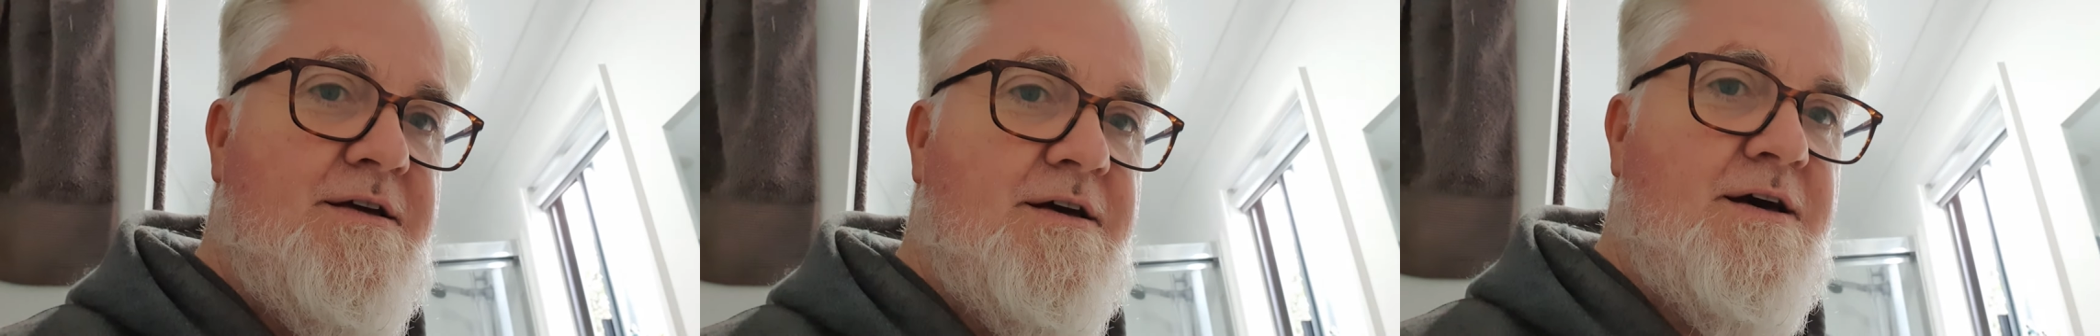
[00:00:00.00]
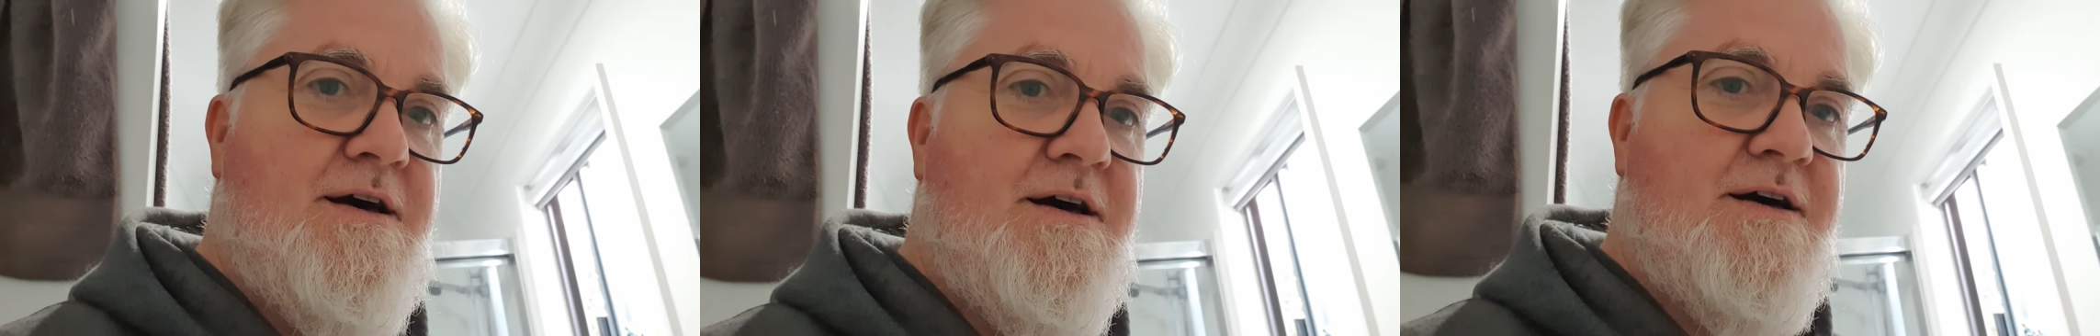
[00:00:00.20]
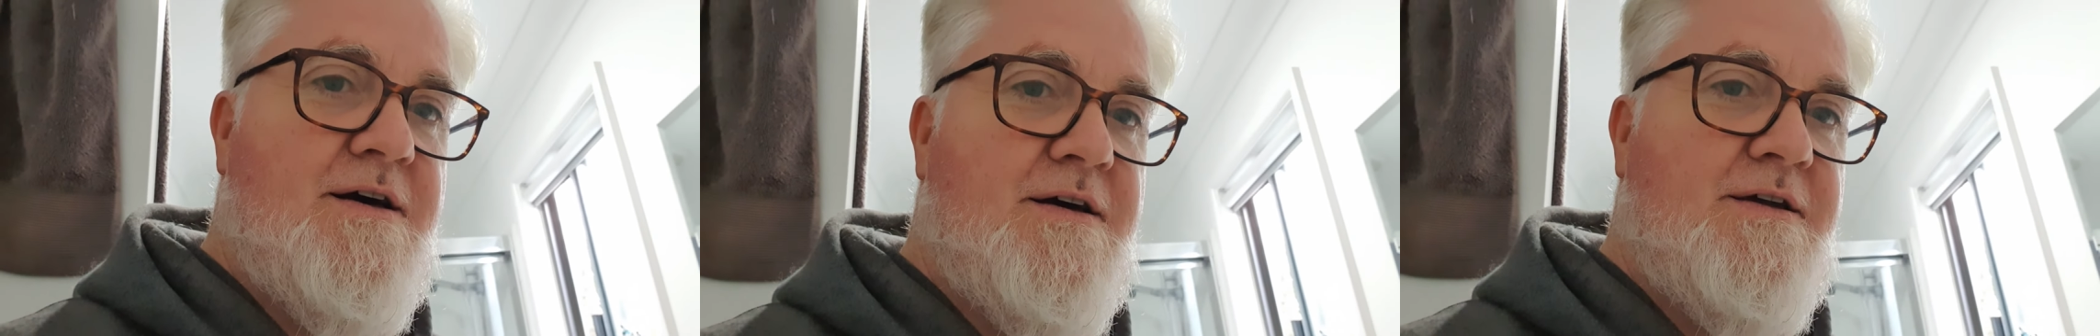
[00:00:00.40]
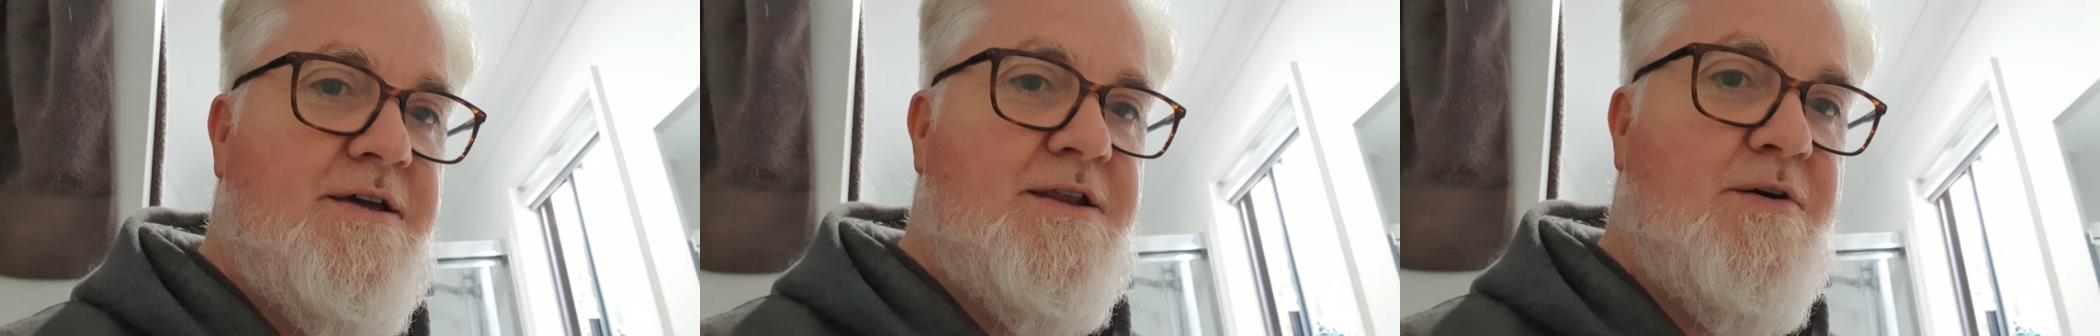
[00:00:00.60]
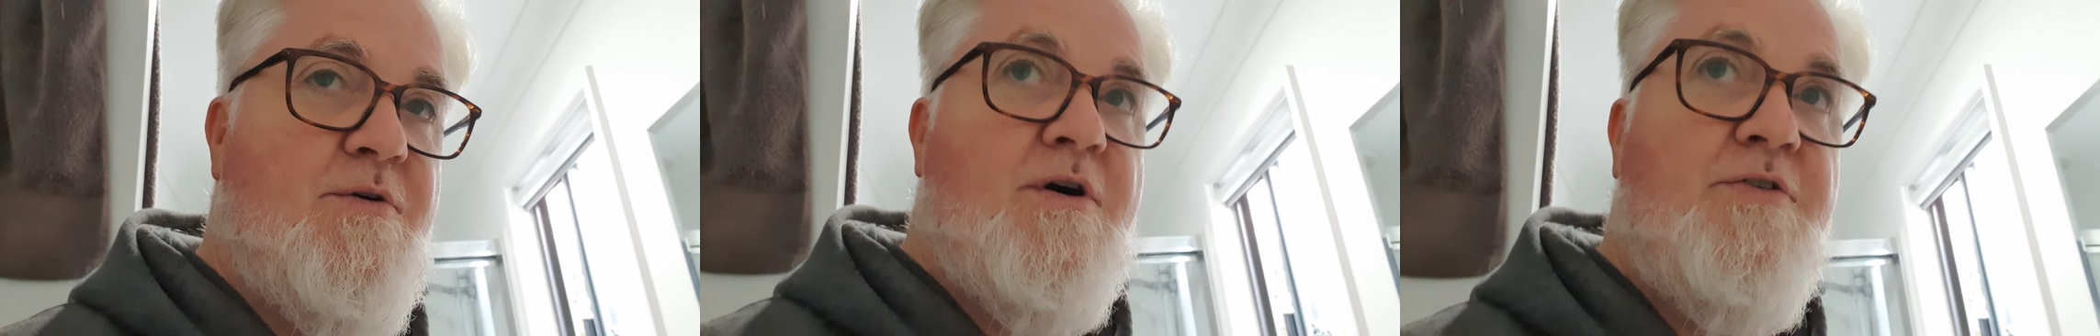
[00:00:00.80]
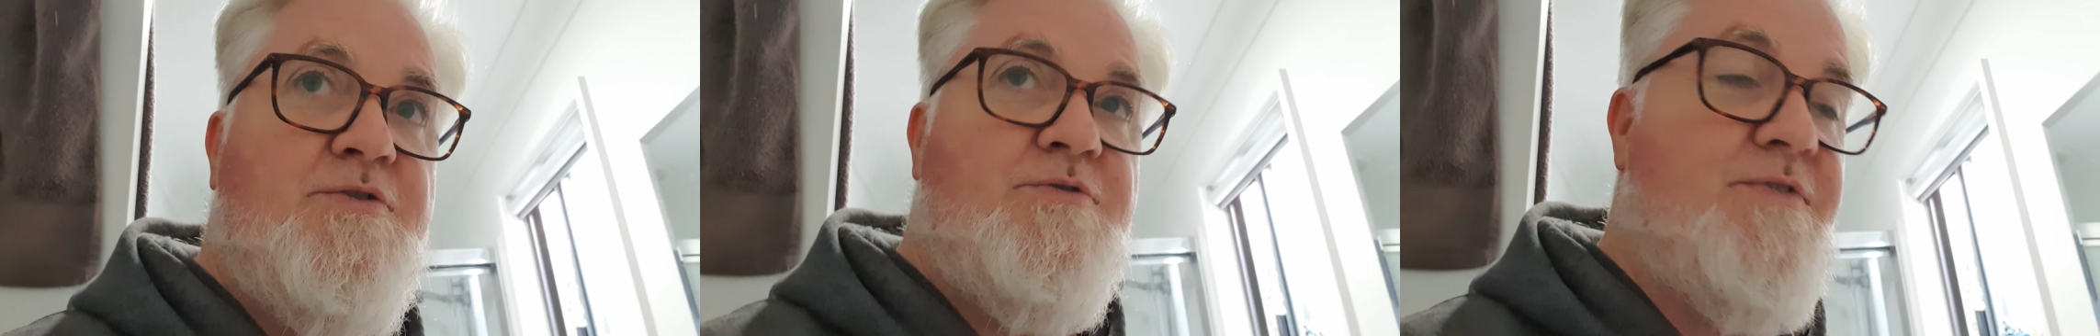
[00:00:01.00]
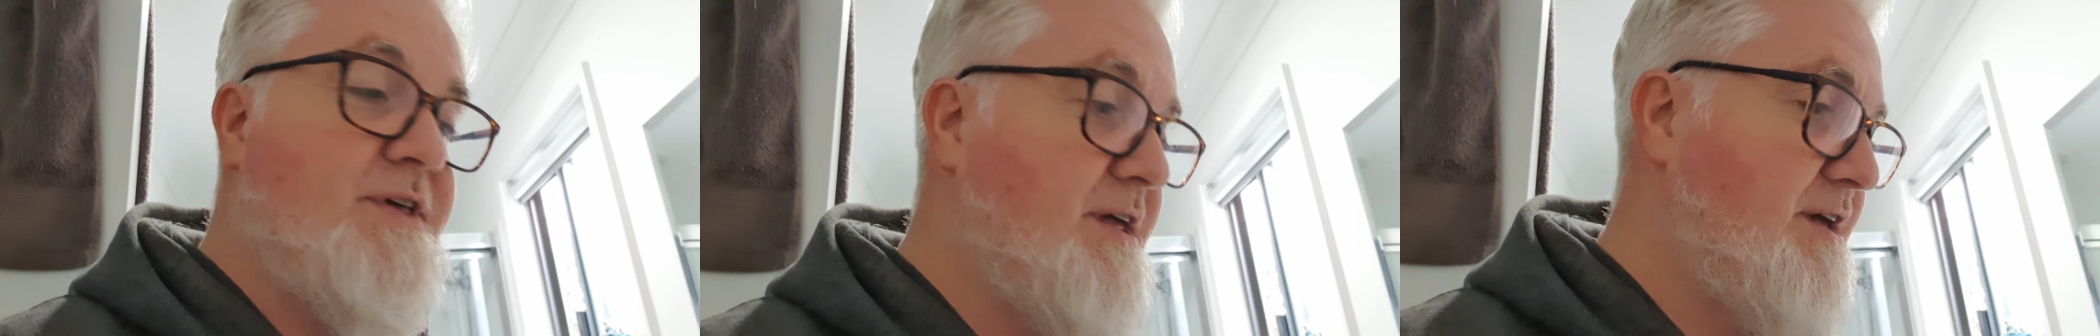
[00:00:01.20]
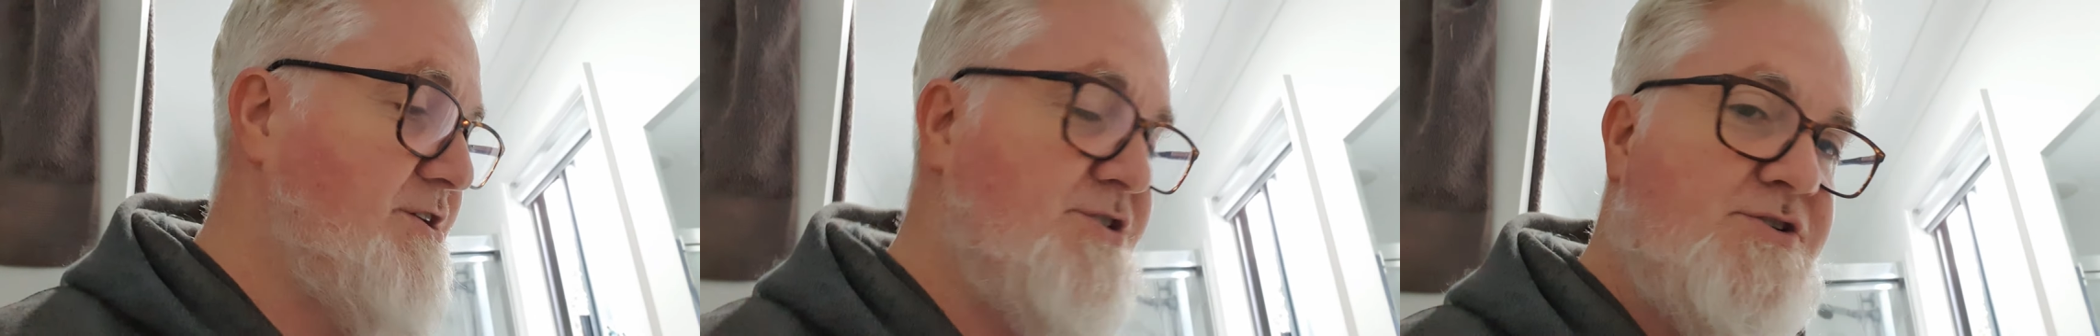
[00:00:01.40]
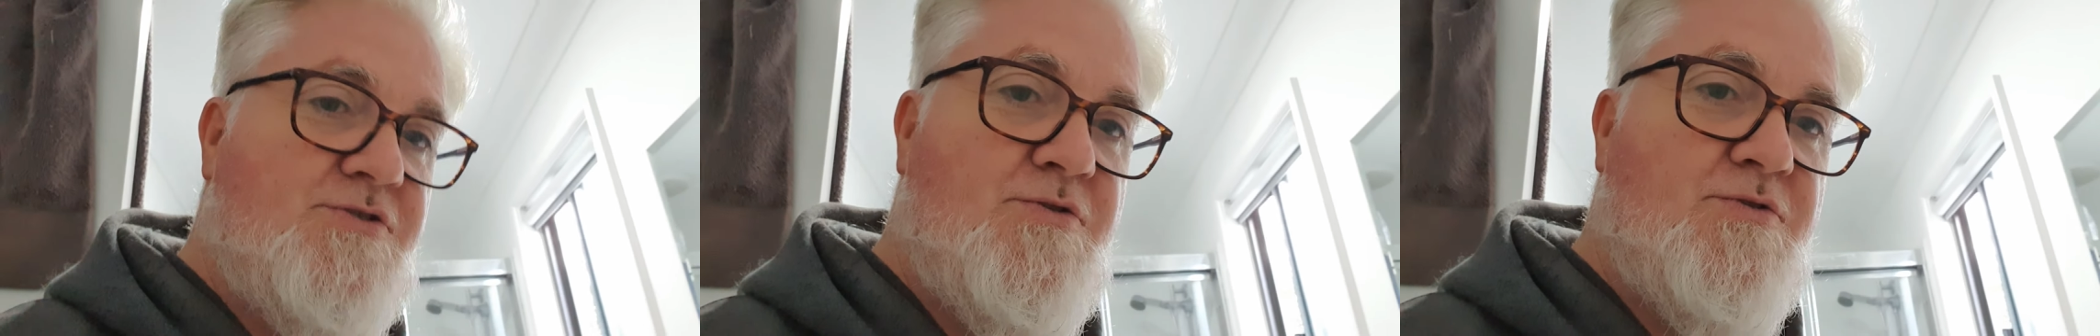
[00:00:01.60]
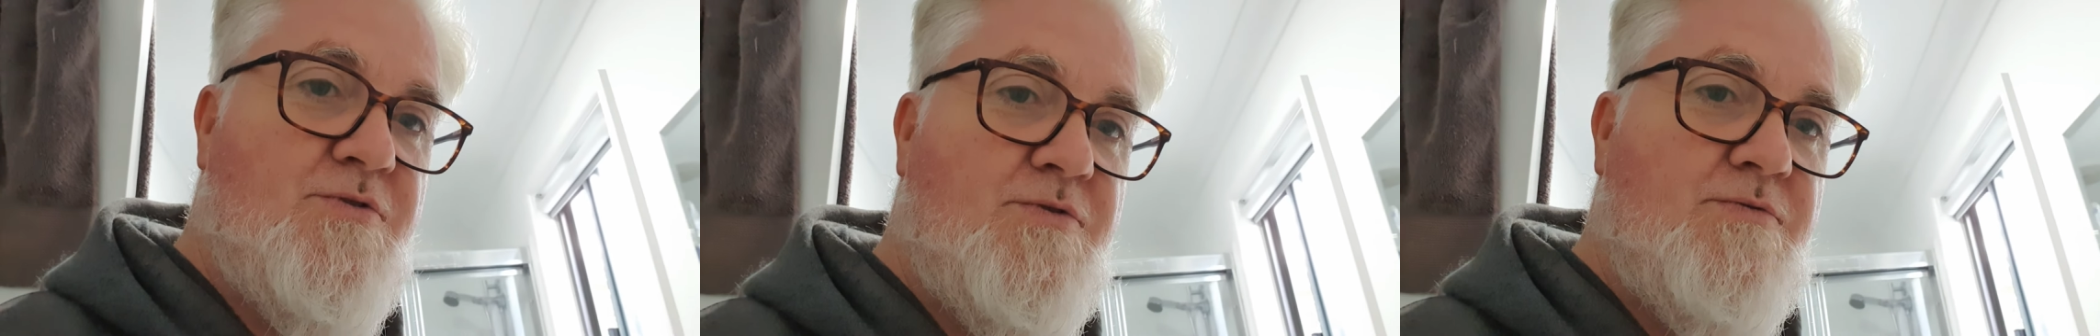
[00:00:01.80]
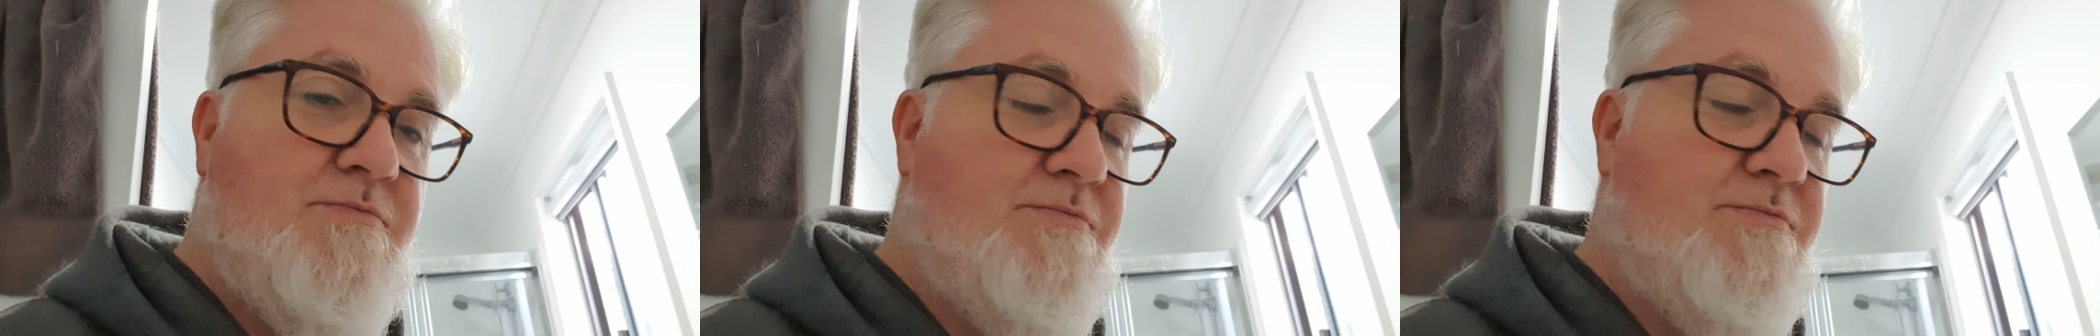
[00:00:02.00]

either in the kitchen or